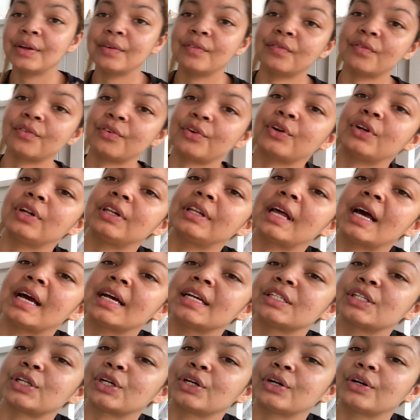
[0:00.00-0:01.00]

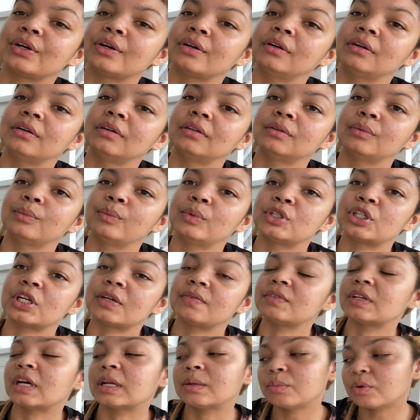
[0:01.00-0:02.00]
fertilizer, which I've
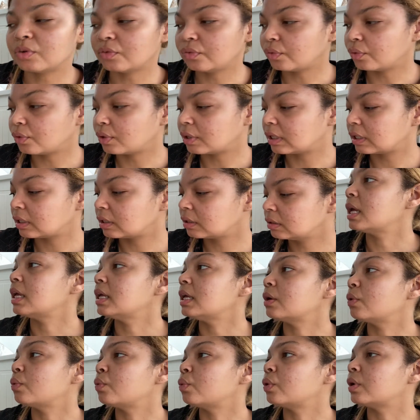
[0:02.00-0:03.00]
done before,
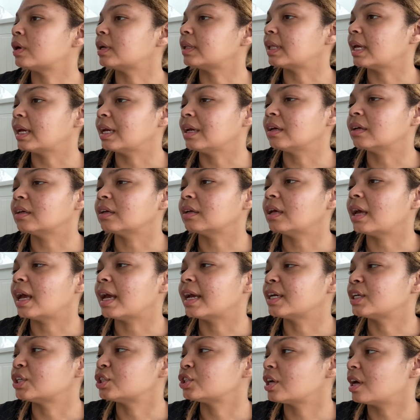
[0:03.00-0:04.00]
or like
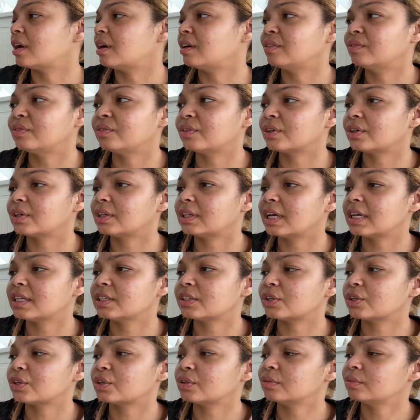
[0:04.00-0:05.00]
eggshell
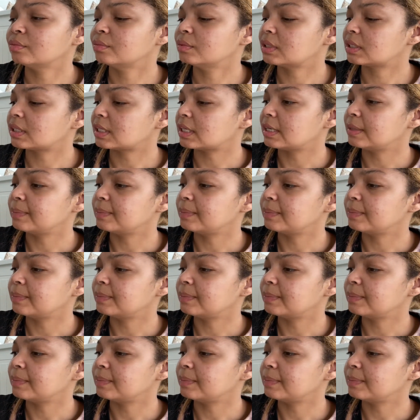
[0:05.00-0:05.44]
fertilizer. We'll see.